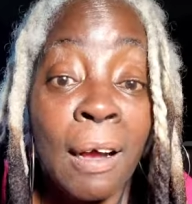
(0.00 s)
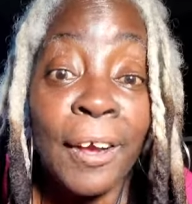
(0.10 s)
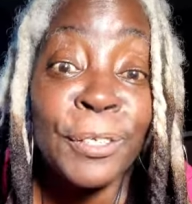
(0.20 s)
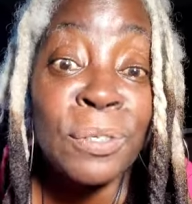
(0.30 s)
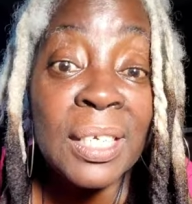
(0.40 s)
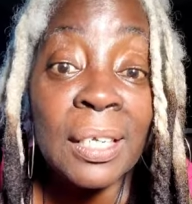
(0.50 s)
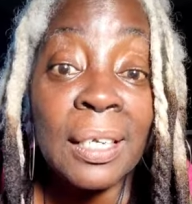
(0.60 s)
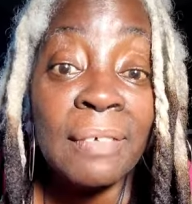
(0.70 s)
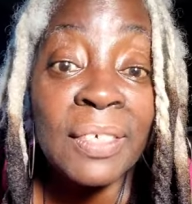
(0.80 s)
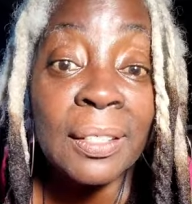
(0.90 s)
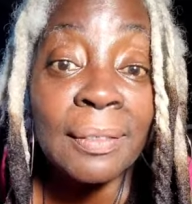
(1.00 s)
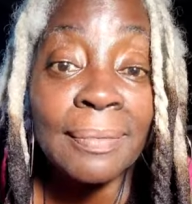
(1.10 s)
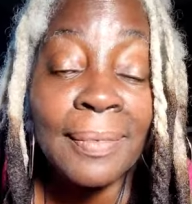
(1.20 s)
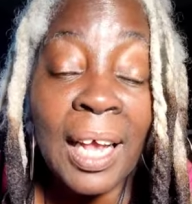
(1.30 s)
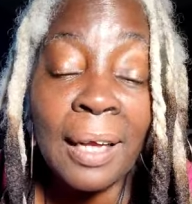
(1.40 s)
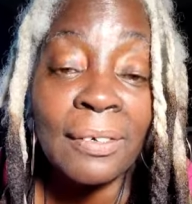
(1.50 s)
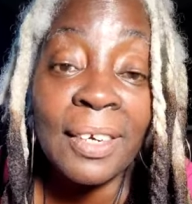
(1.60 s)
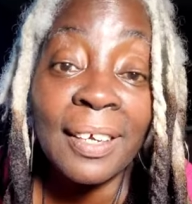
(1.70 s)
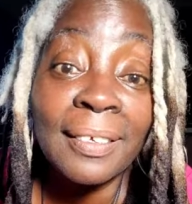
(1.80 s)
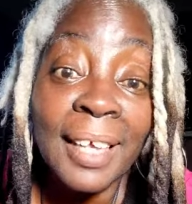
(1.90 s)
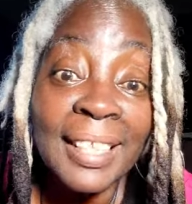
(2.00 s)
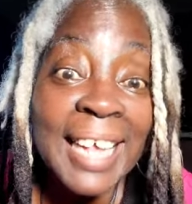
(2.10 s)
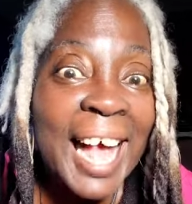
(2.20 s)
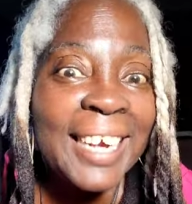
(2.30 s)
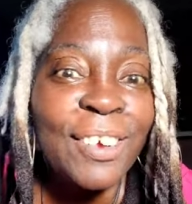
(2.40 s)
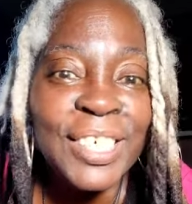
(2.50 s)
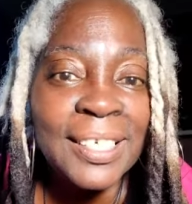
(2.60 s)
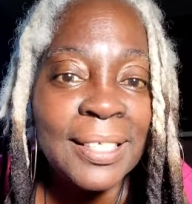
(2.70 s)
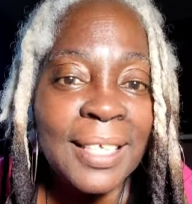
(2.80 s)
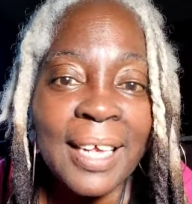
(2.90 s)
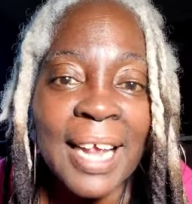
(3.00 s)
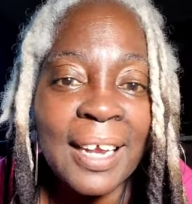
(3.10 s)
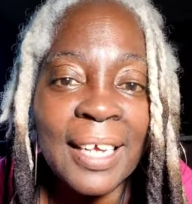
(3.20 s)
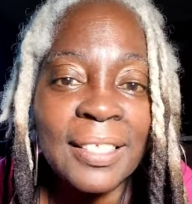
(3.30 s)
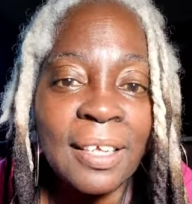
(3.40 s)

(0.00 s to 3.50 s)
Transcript: Are you still living? I don't know. I know she said that like